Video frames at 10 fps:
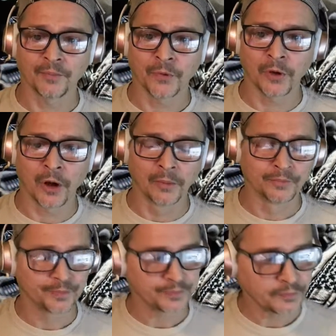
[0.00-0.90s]
You know,
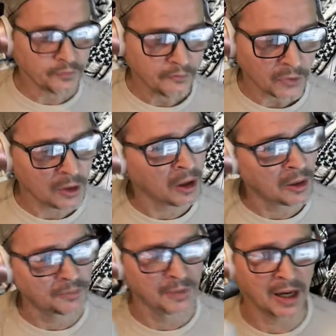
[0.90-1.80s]

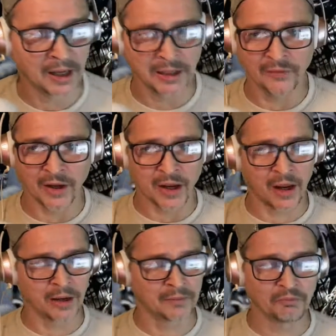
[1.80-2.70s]
um, I got to give that guy